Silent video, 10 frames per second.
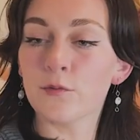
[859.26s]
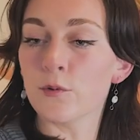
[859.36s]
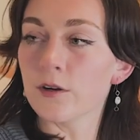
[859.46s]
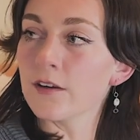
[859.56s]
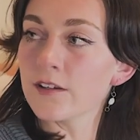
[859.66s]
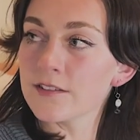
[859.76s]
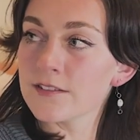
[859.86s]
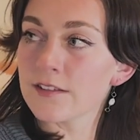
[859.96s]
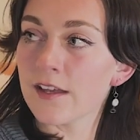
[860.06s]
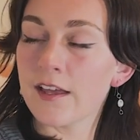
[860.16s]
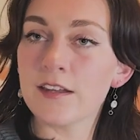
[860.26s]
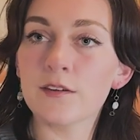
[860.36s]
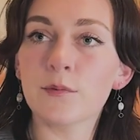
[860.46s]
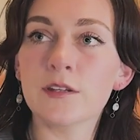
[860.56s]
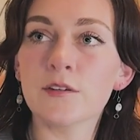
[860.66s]
words.
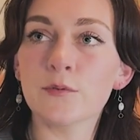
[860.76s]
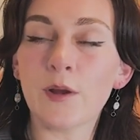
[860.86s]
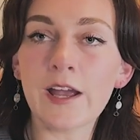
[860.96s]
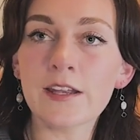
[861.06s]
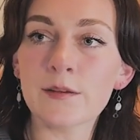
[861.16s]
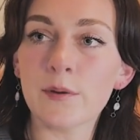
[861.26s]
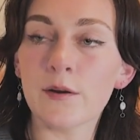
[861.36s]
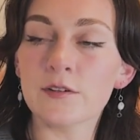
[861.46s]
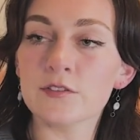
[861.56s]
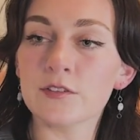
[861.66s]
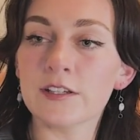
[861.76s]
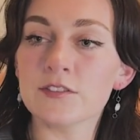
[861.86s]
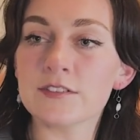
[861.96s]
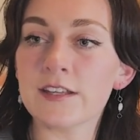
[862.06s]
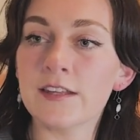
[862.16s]
And when you're writing poetry,
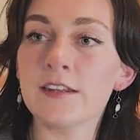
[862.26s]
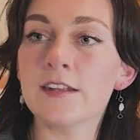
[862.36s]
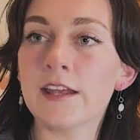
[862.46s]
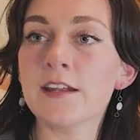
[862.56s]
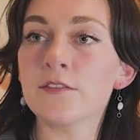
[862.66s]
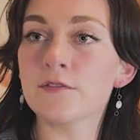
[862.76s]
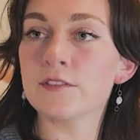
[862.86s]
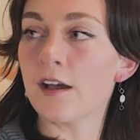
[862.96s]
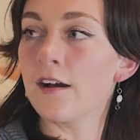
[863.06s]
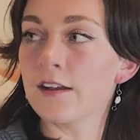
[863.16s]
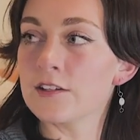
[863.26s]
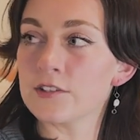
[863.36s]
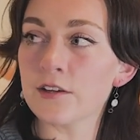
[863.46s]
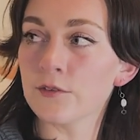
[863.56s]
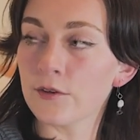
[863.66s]
just in the native tongue in
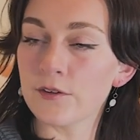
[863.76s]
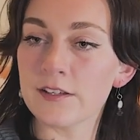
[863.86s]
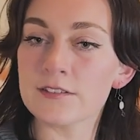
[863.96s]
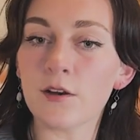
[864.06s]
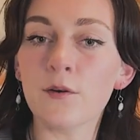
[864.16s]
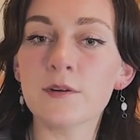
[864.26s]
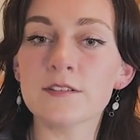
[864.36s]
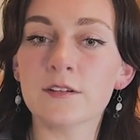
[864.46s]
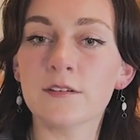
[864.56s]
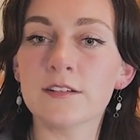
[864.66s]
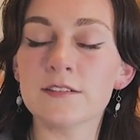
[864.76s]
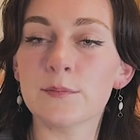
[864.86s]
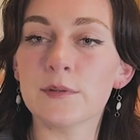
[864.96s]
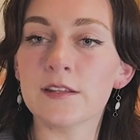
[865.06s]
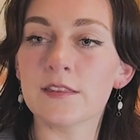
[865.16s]
general, is always going to
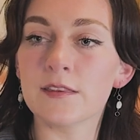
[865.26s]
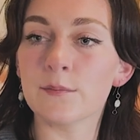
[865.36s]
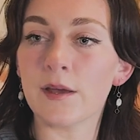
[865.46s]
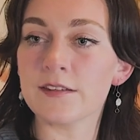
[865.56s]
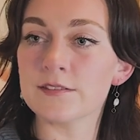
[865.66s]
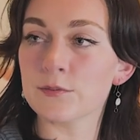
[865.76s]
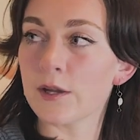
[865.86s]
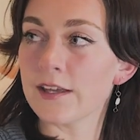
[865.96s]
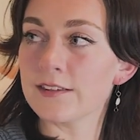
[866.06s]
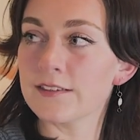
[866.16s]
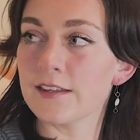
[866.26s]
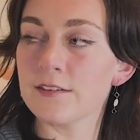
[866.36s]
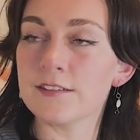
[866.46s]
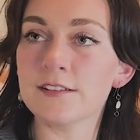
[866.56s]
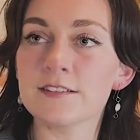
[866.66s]
be the best way
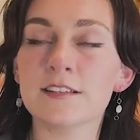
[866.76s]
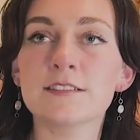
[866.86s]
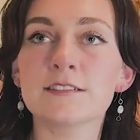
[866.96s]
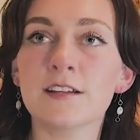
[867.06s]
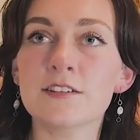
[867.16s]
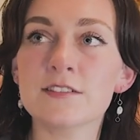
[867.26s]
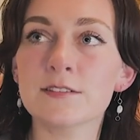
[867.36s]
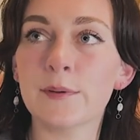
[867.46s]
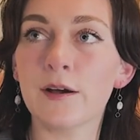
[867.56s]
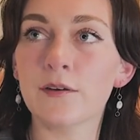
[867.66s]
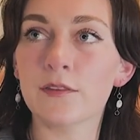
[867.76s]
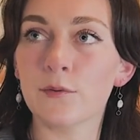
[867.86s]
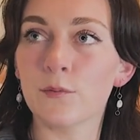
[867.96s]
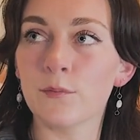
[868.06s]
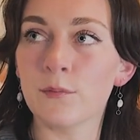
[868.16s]
to listen. Because it's not just about
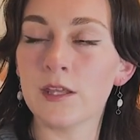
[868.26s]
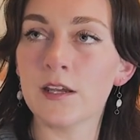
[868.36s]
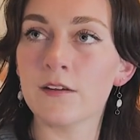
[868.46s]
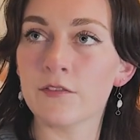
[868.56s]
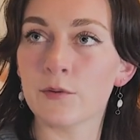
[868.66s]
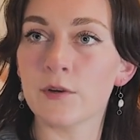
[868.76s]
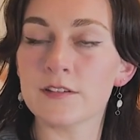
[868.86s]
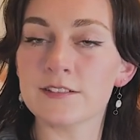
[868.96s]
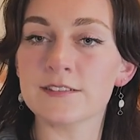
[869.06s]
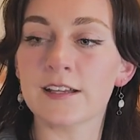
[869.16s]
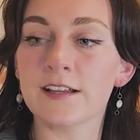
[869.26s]
the meaning of the words. It's